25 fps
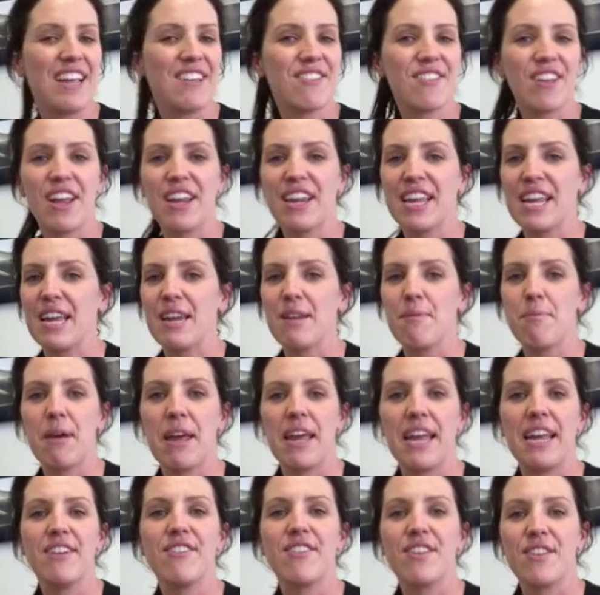it's only going to
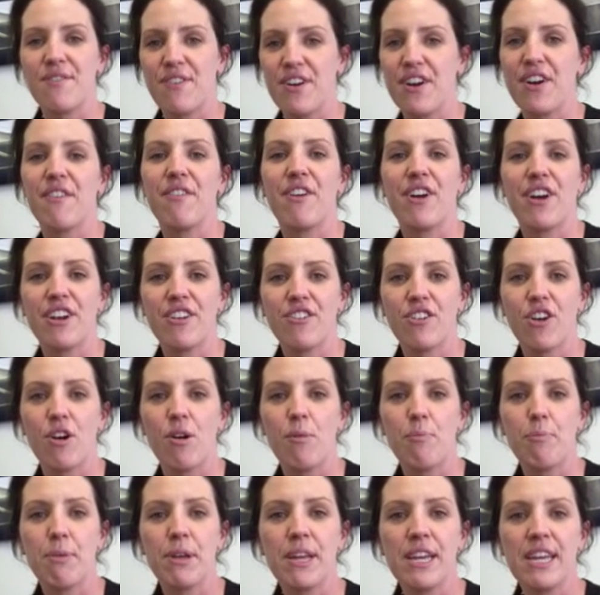be to the very
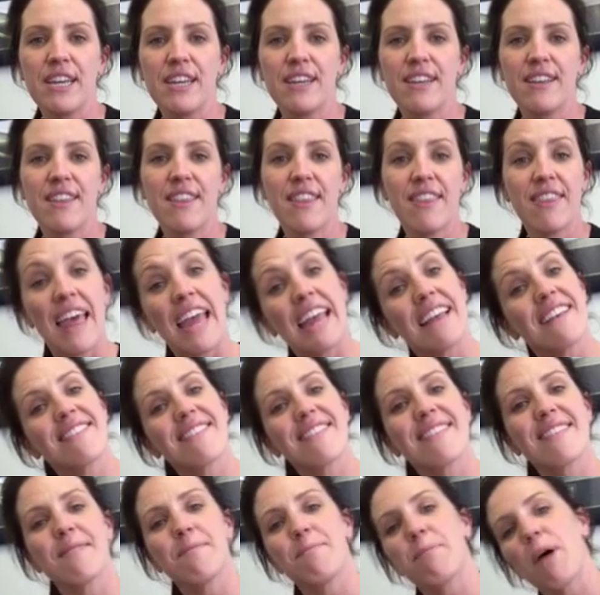top.
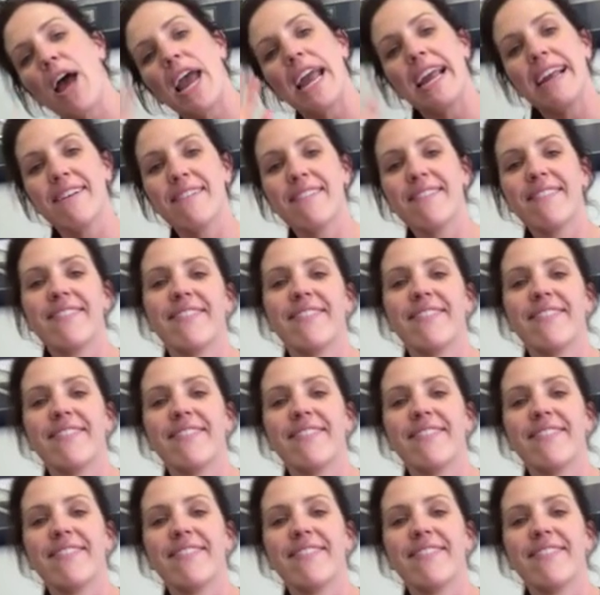Thanks, bye.